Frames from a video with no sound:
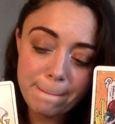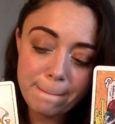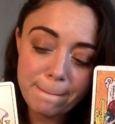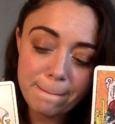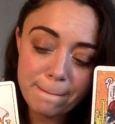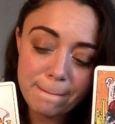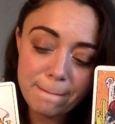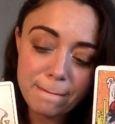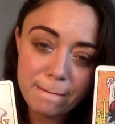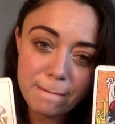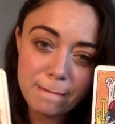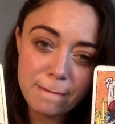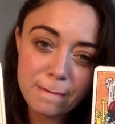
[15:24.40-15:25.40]

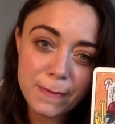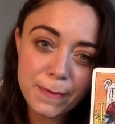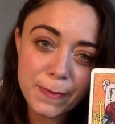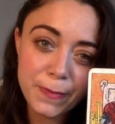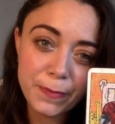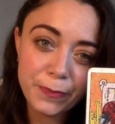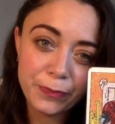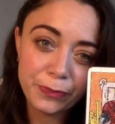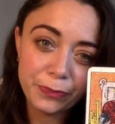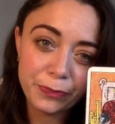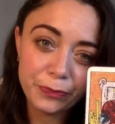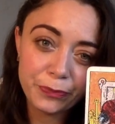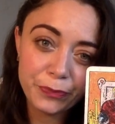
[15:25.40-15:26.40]

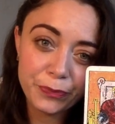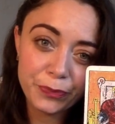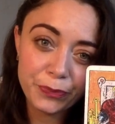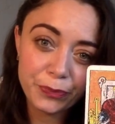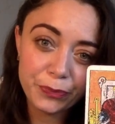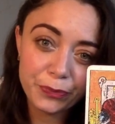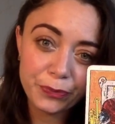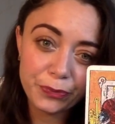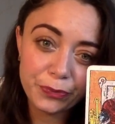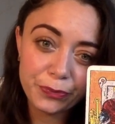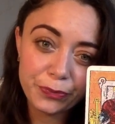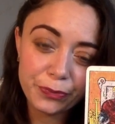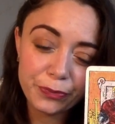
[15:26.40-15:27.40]

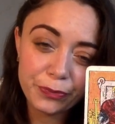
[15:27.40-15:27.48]
Nothing is said.